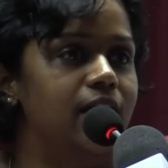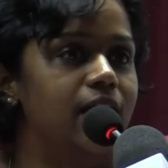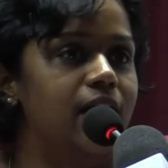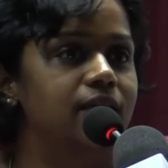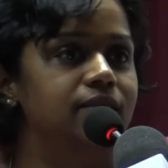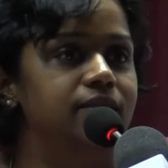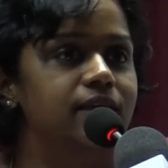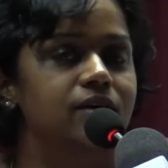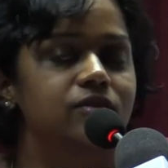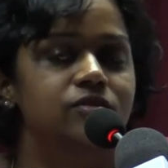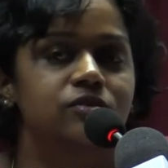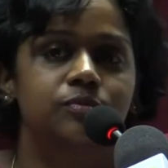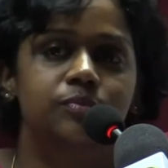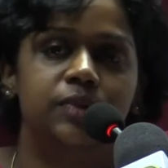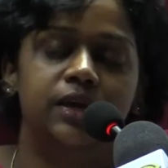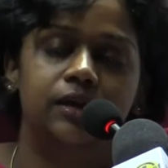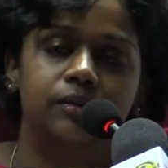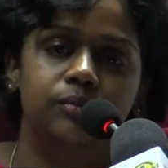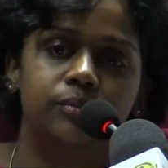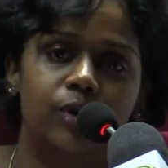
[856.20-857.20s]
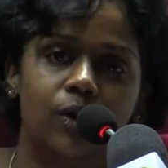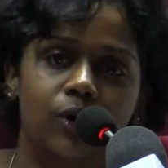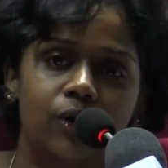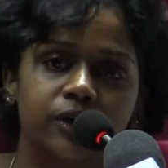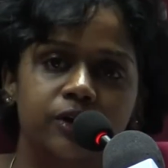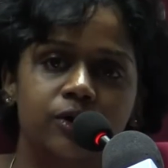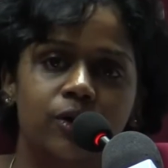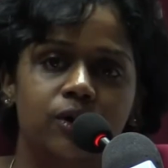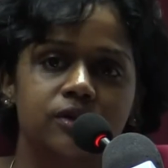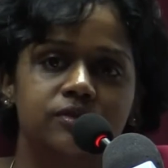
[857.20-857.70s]
And there's been
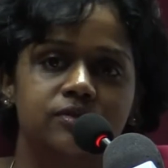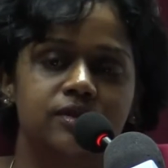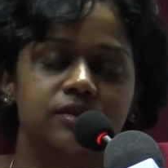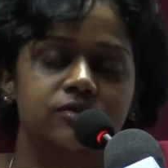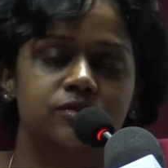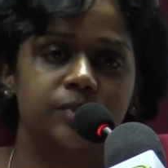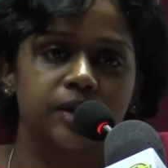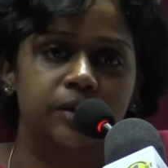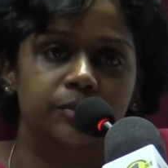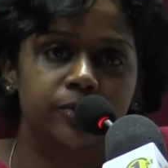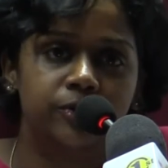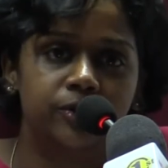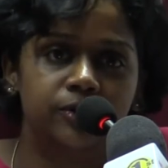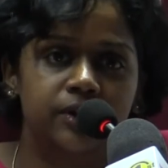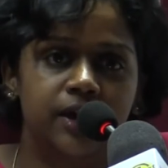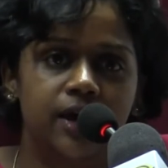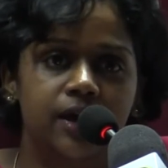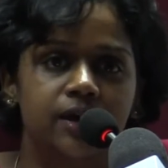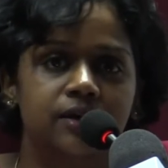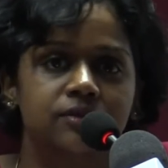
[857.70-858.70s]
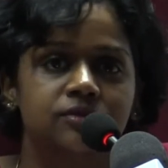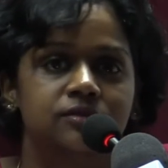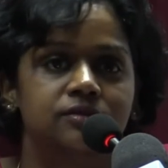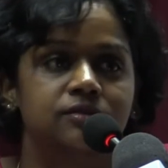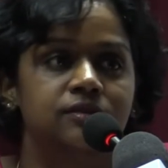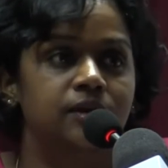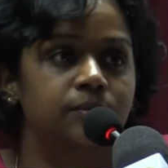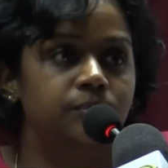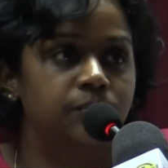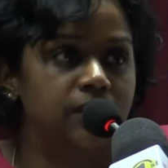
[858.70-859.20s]
boycotts, there's been
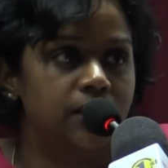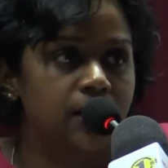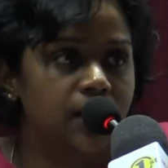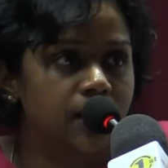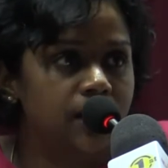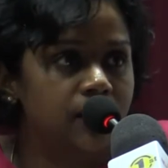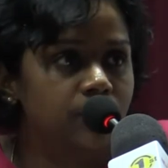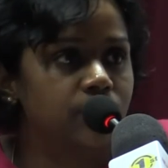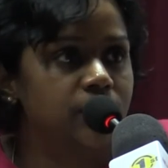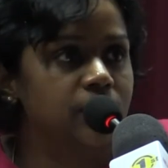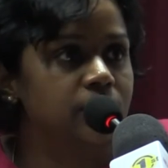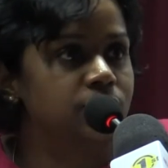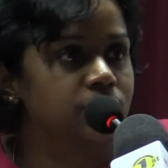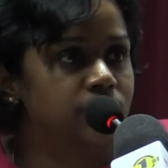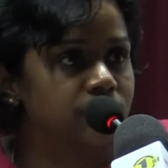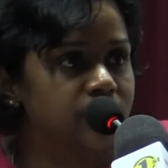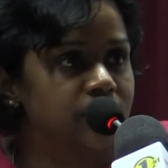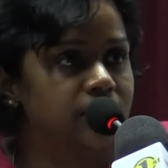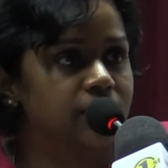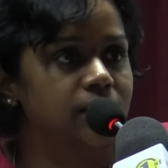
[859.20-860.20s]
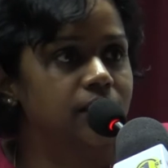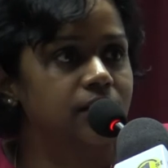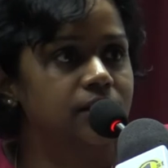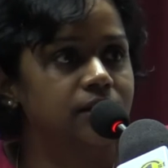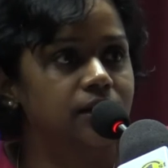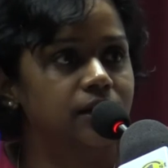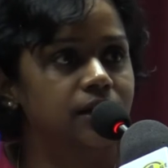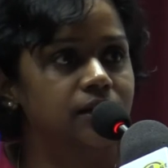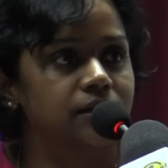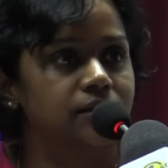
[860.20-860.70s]
protests, CPA, we've
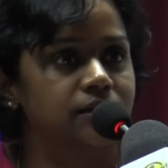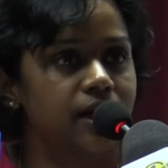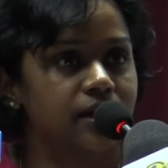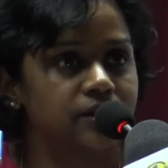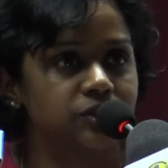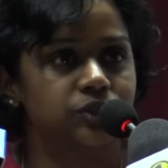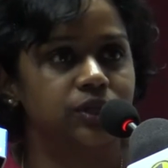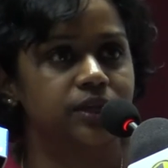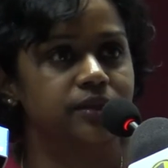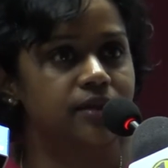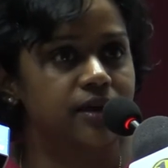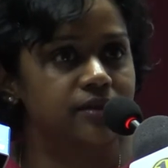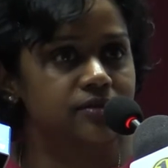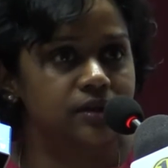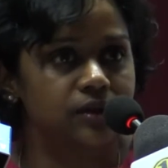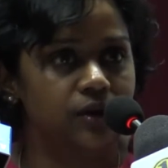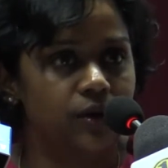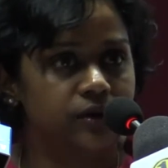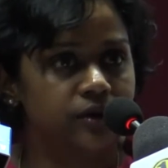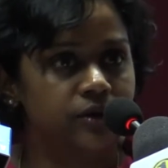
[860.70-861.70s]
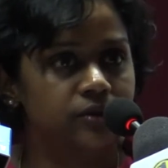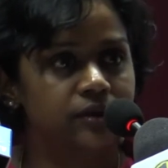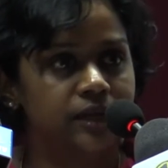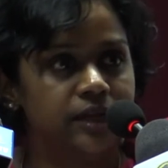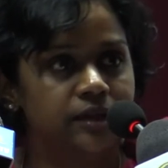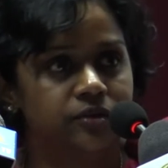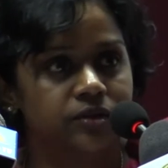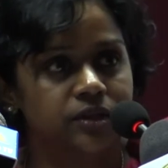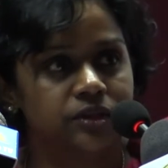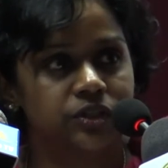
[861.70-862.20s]
critiqued it. Actually, there's a lot of
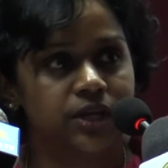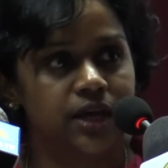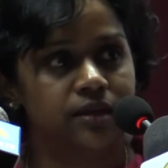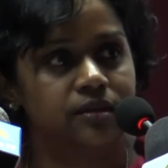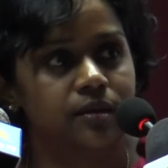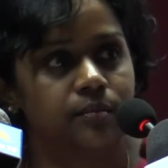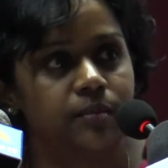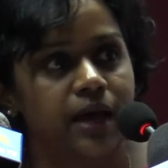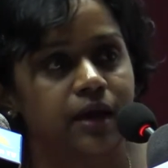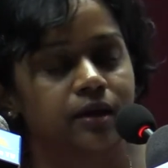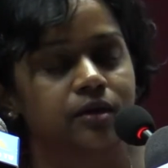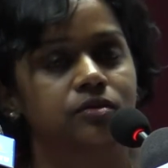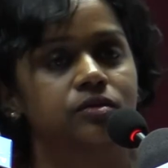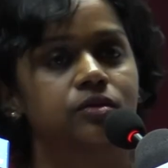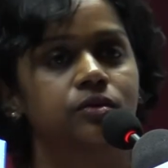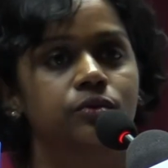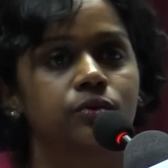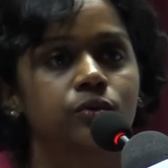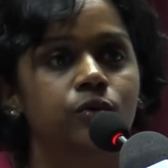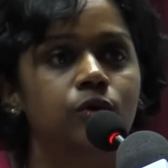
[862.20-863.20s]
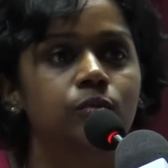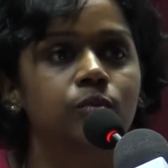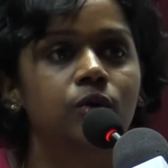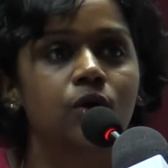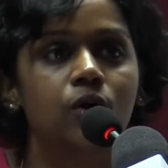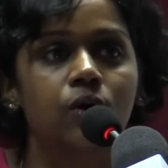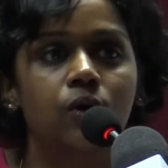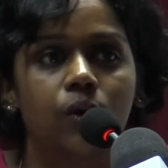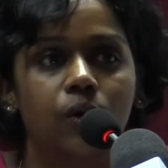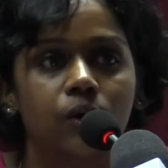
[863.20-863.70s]
literature at the back of the
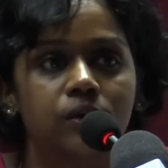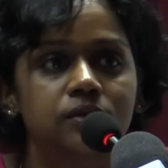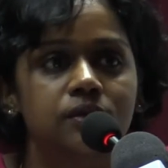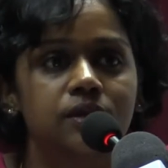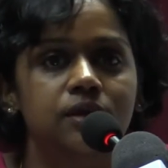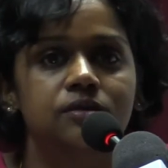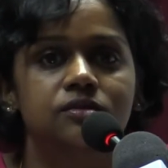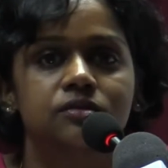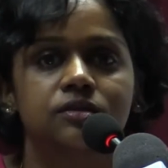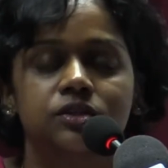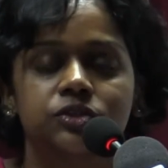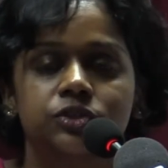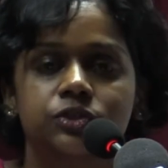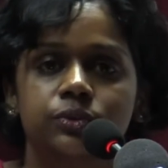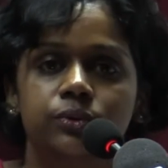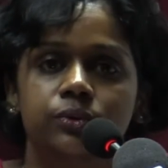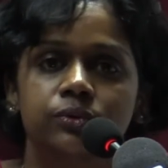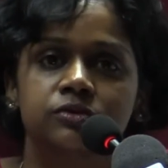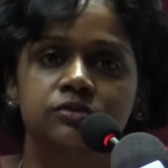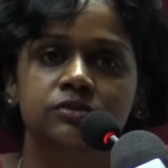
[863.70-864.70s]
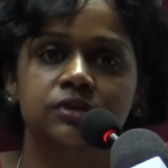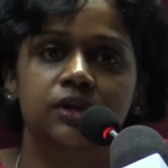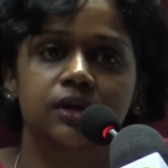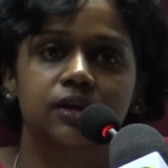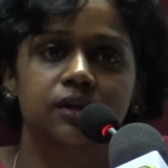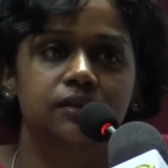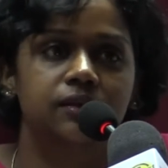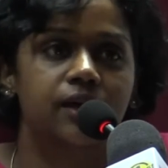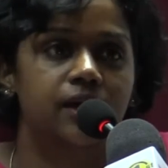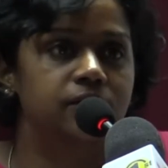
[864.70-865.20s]
room on these issues
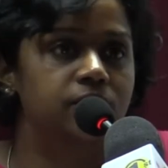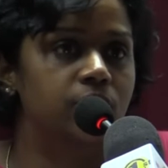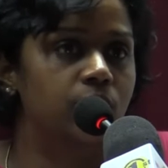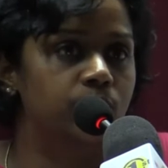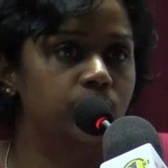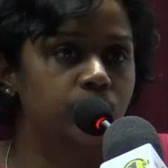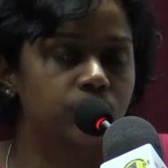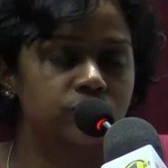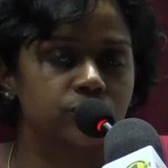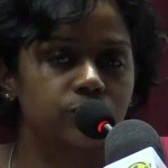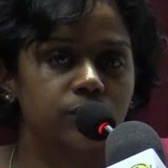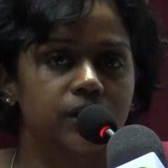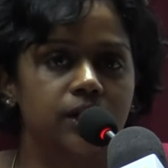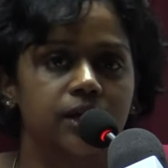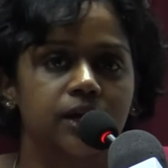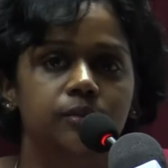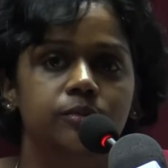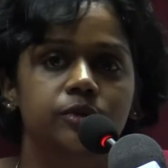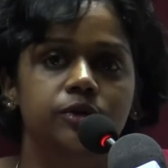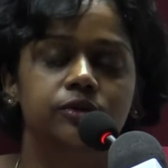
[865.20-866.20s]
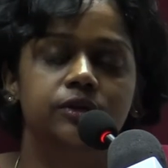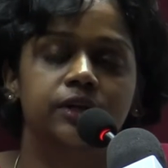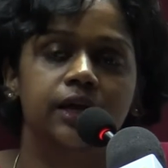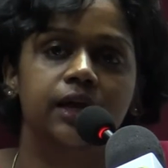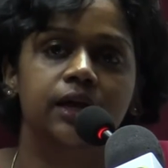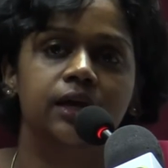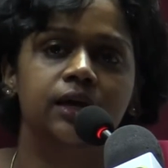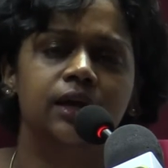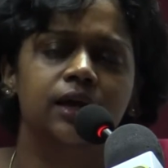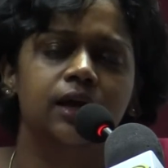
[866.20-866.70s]
that you're most welcome to
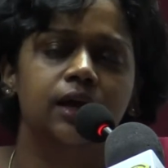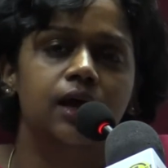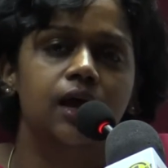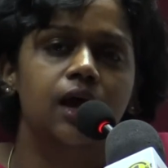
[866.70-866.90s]
take.